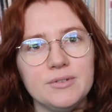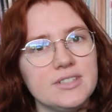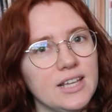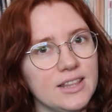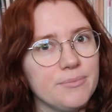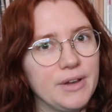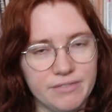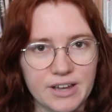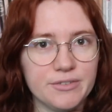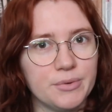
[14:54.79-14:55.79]
I will say that
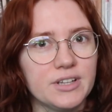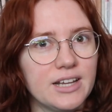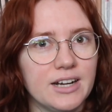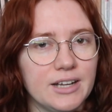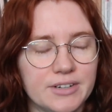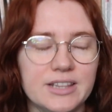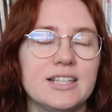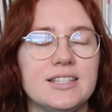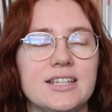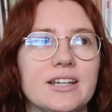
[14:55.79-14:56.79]
my favorite book that I read
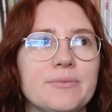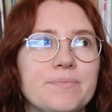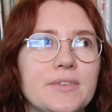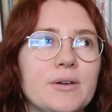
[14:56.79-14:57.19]
this year